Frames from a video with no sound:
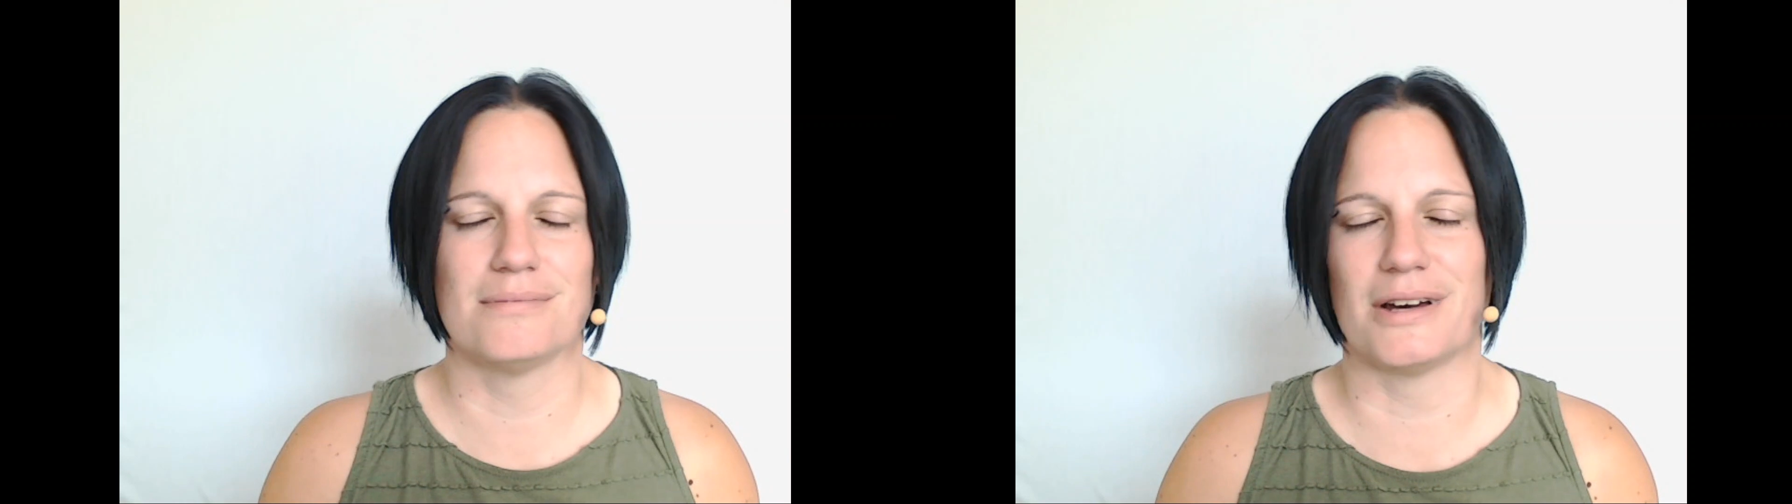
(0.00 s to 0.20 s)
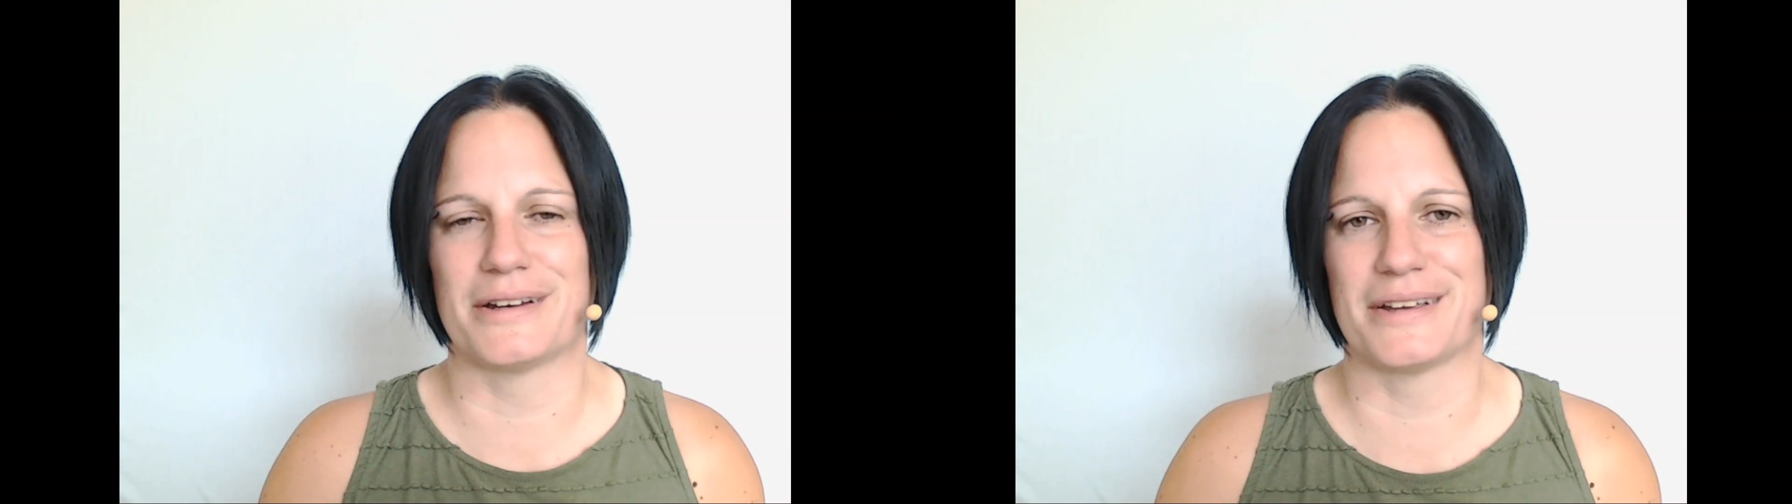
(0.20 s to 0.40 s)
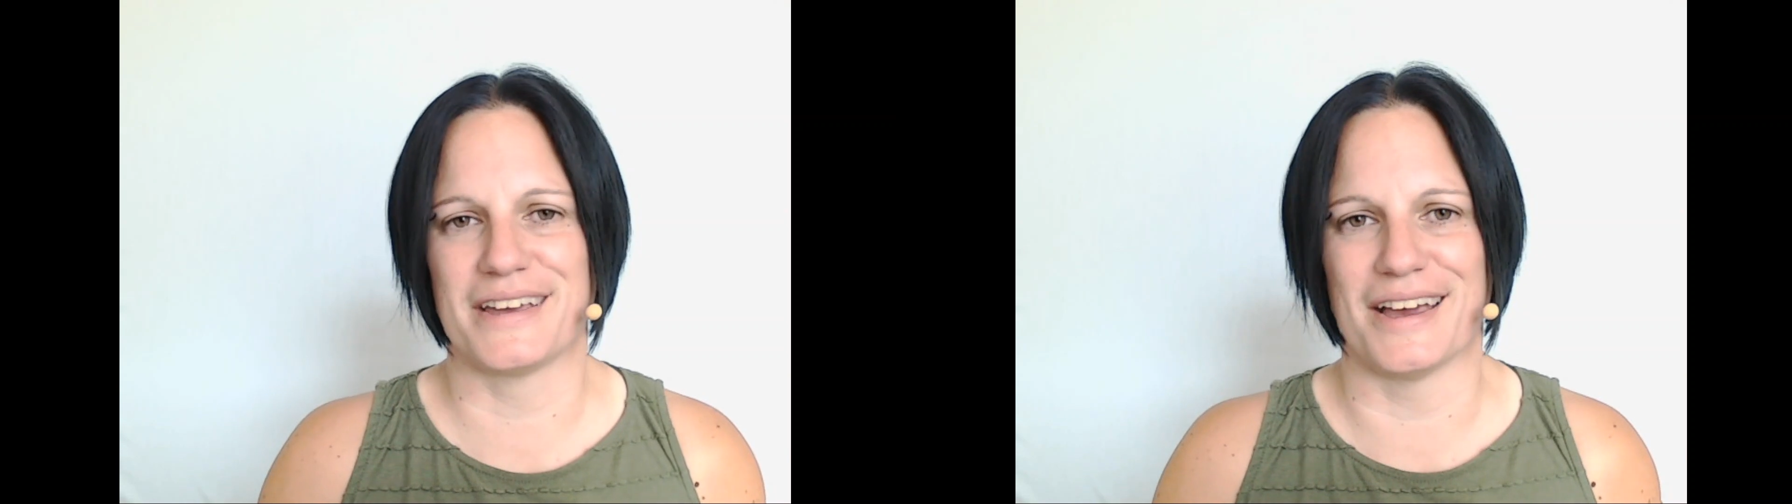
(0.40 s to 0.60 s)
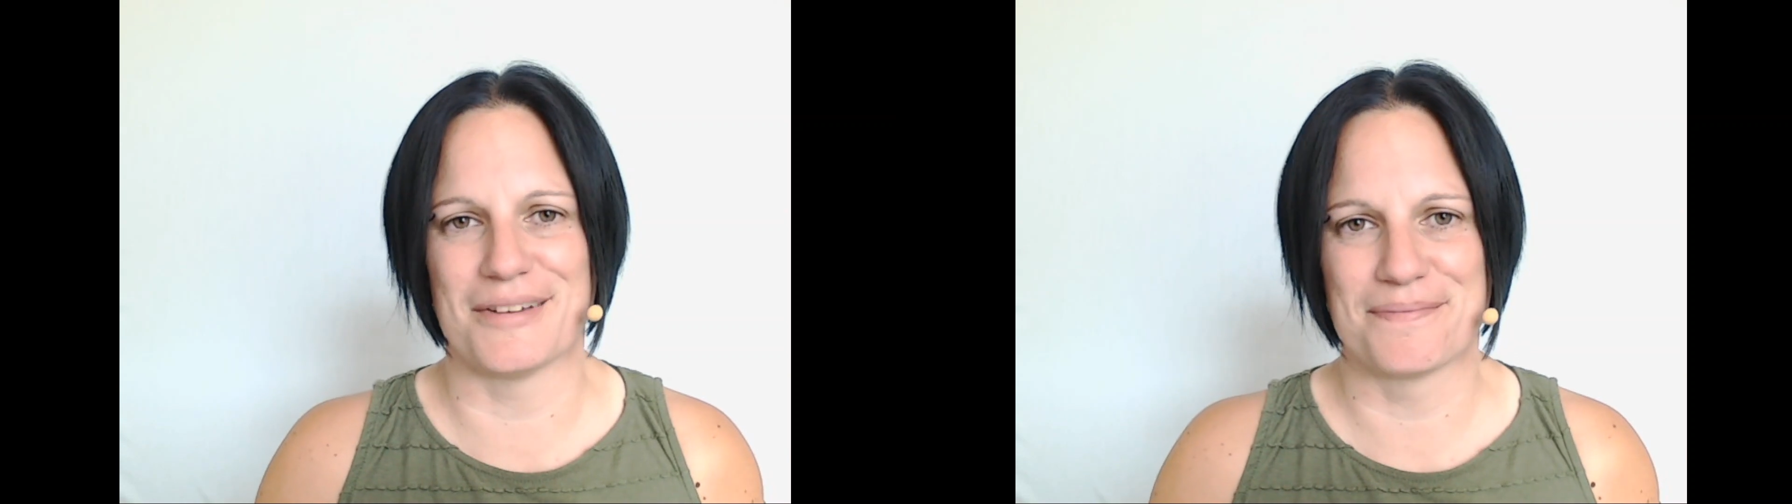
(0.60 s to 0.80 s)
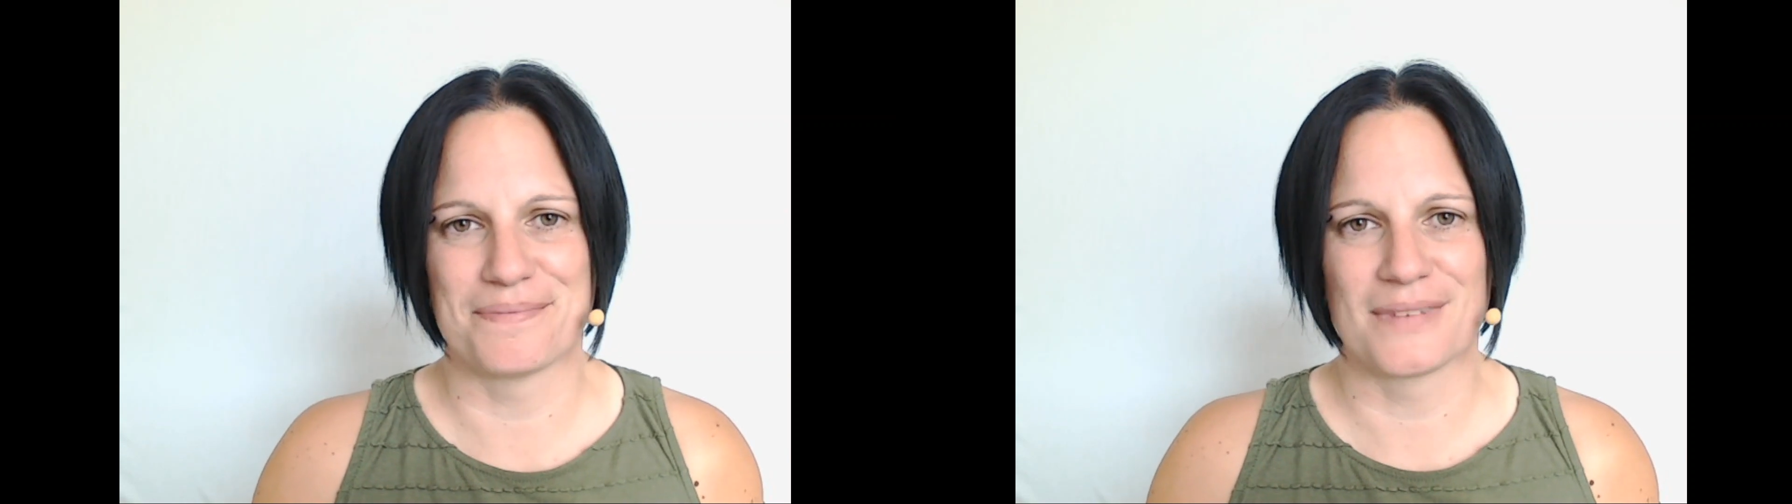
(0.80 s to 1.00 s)
i don't care
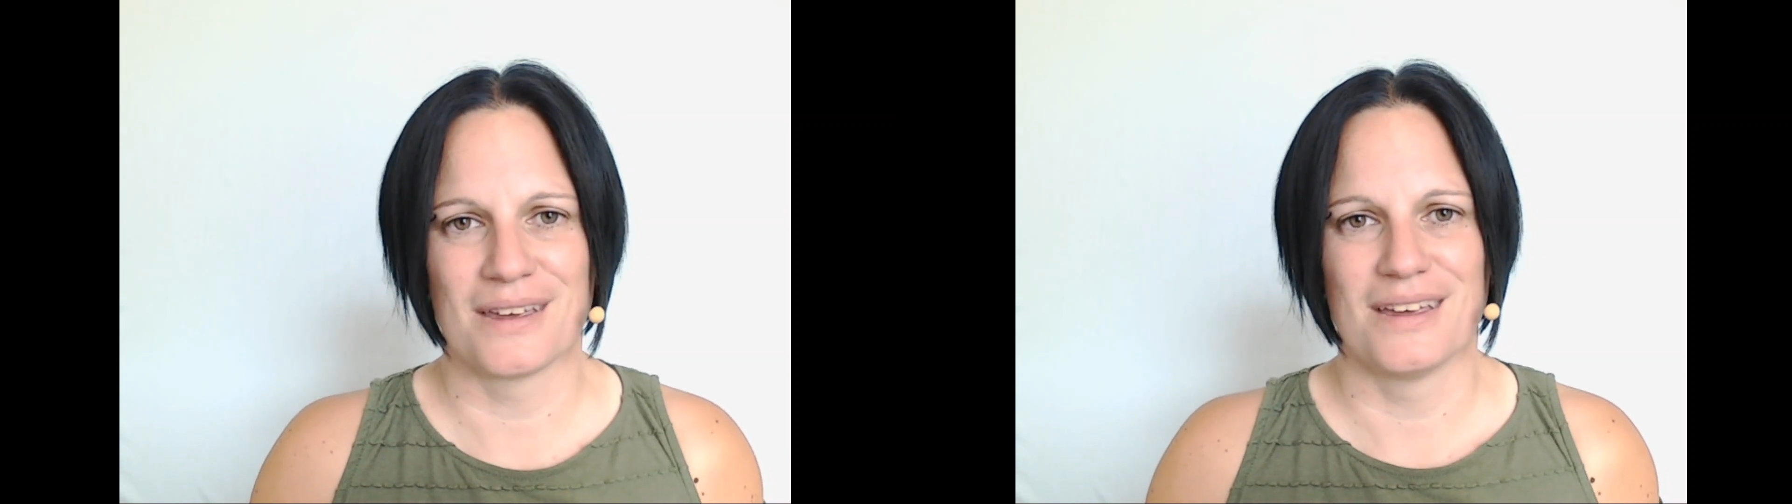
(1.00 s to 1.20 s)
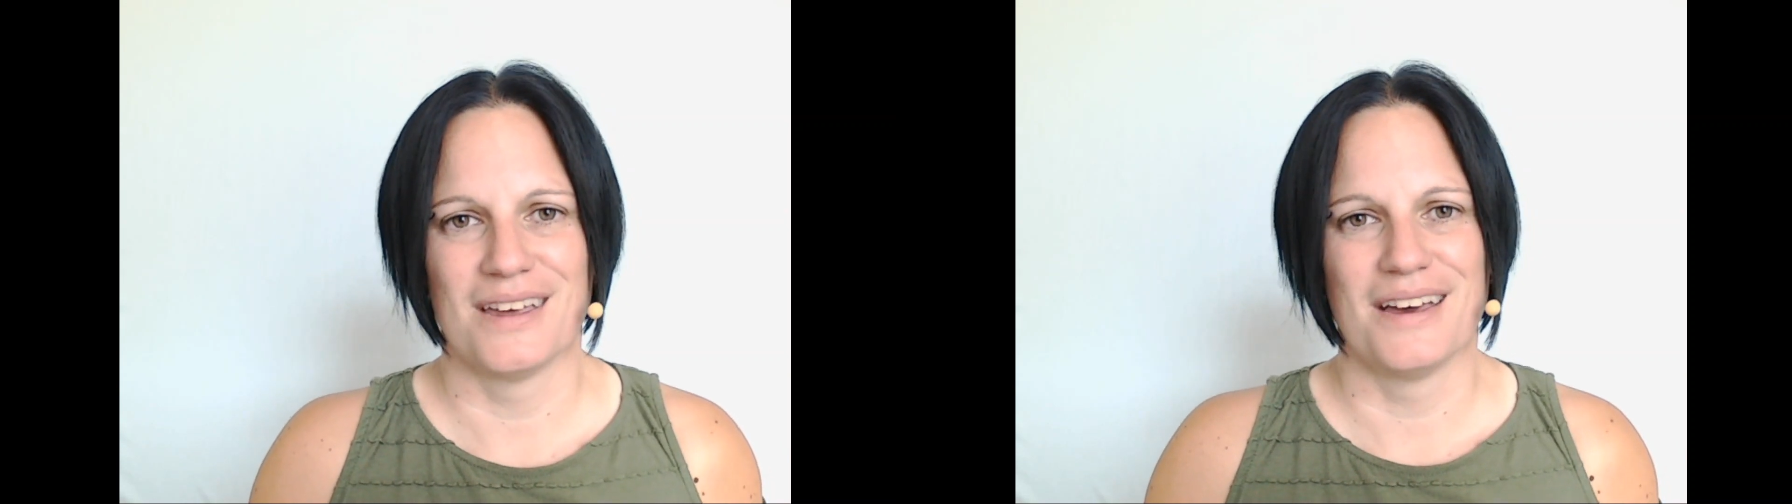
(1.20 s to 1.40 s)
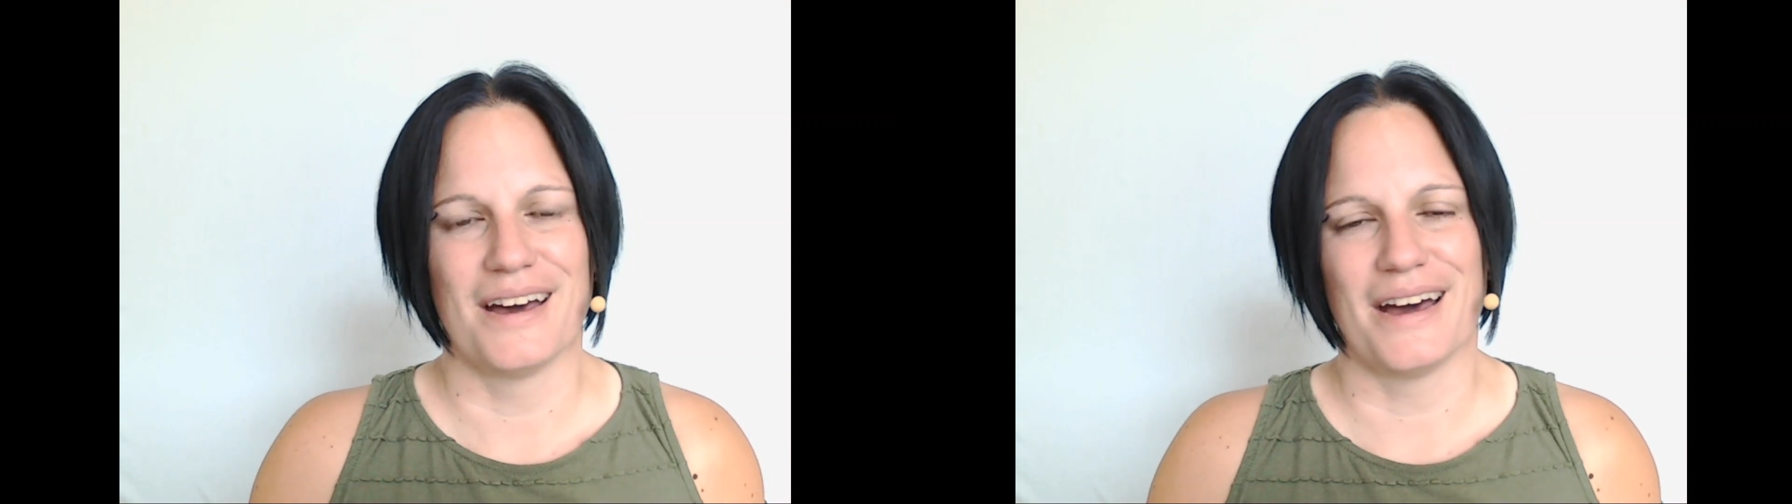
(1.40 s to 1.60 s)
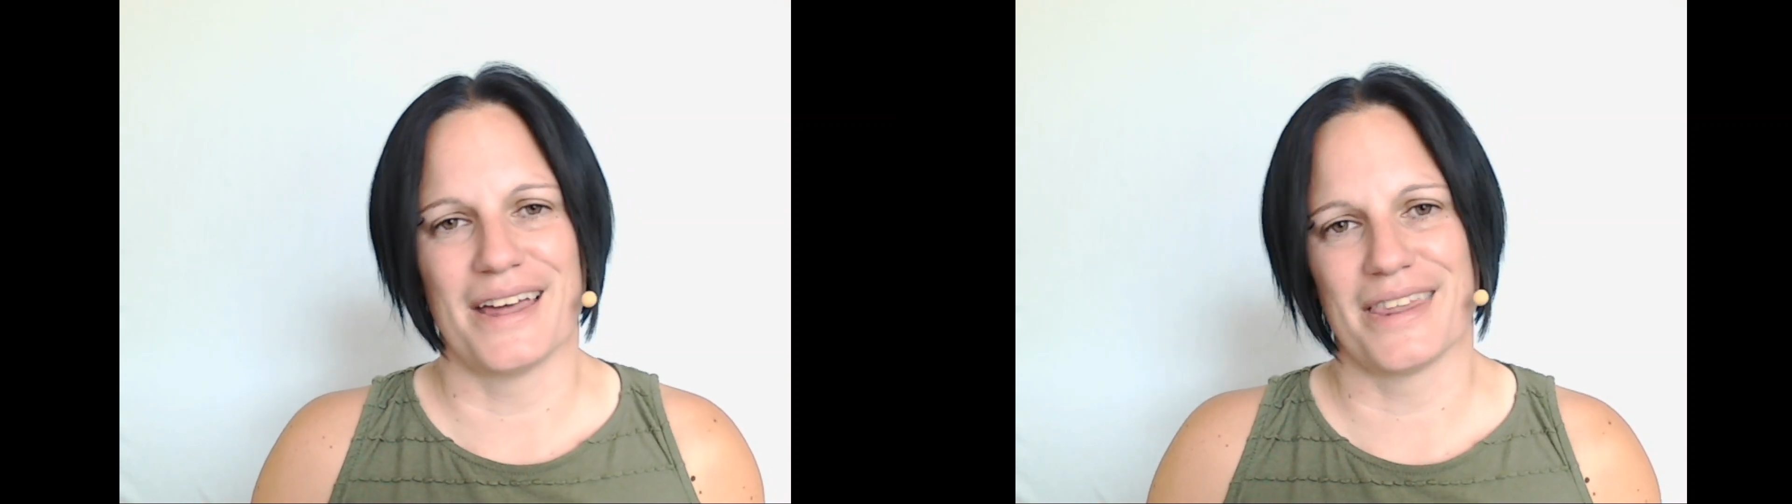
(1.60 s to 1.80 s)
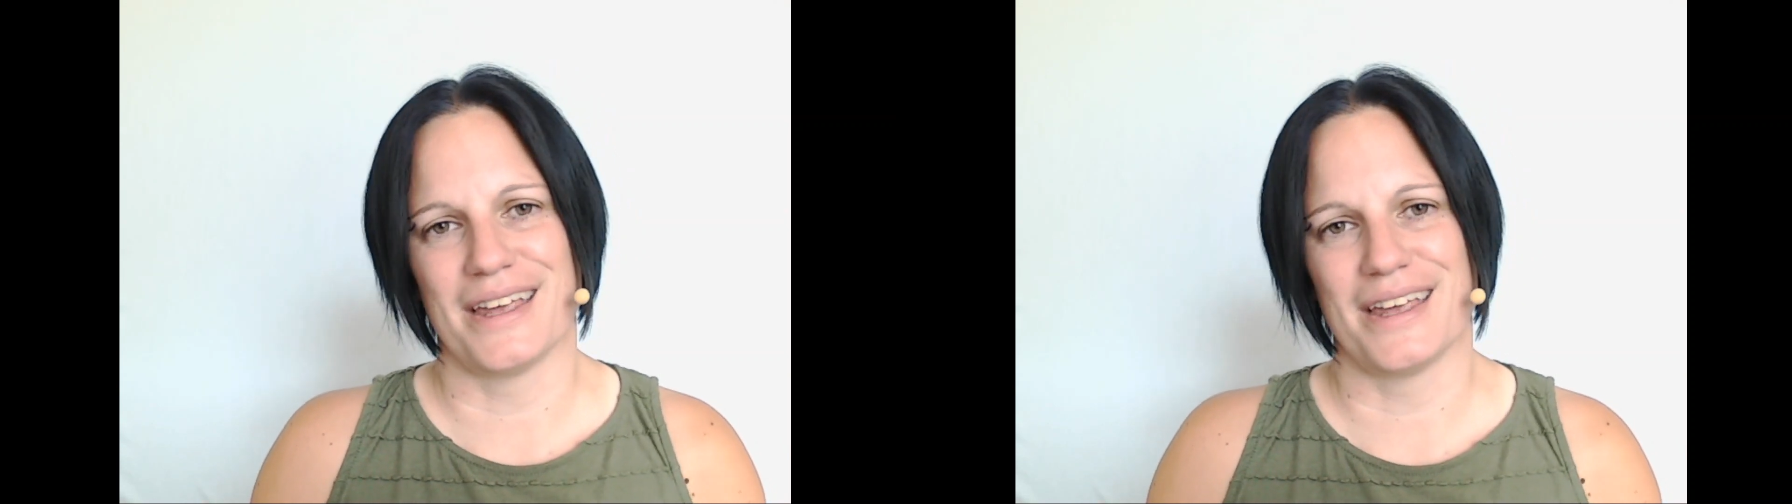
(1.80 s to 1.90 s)
and